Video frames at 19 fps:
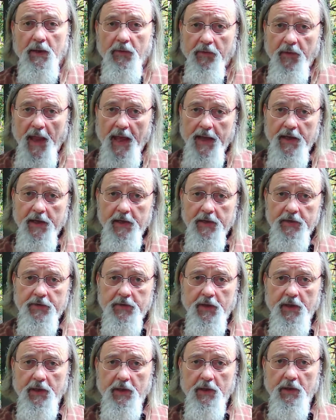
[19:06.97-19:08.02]
That is
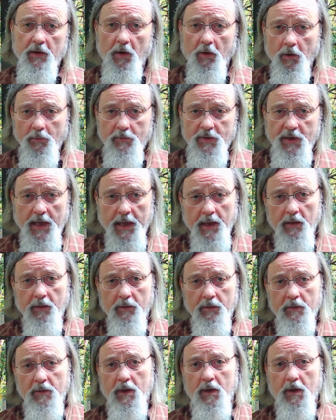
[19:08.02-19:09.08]
the
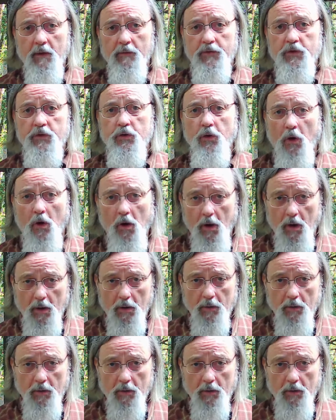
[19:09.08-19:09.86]
hometown of Saul.